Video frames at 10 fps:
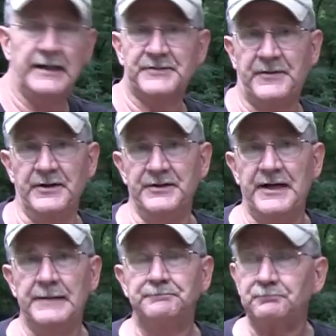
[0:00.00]
an expert on
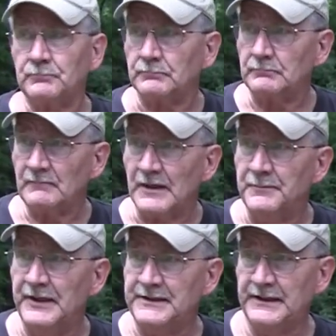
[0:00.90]
that,
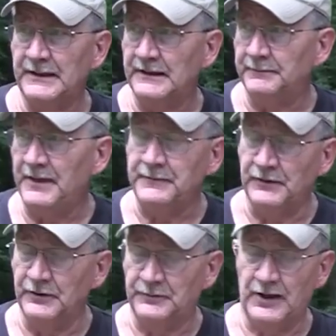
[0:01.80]
but
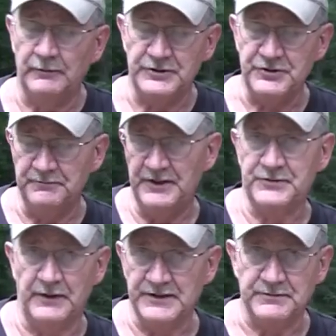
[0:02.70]
people who probably shoot
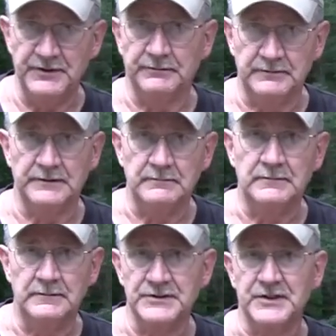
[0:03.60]
bench rest and could
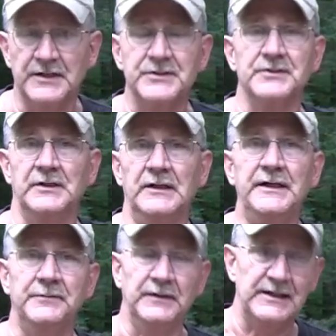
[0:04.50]
discuss this at
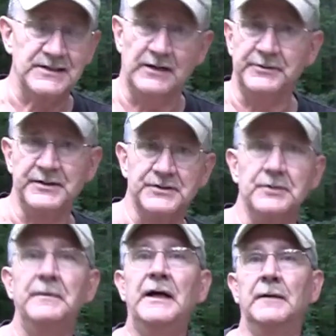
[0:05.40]
length, but that's not what this is
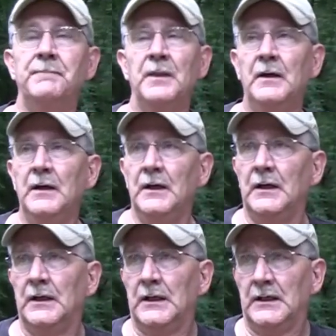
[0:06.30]
about.
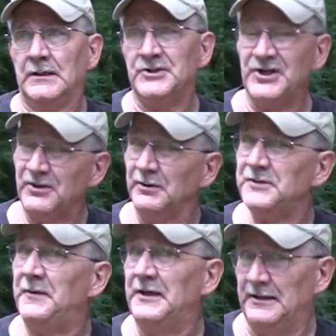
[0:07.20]
Generally
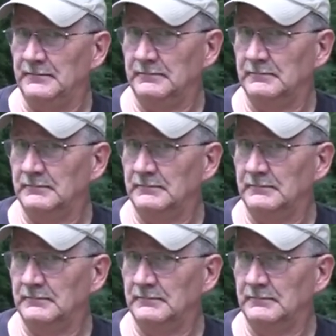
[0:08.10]
speaking,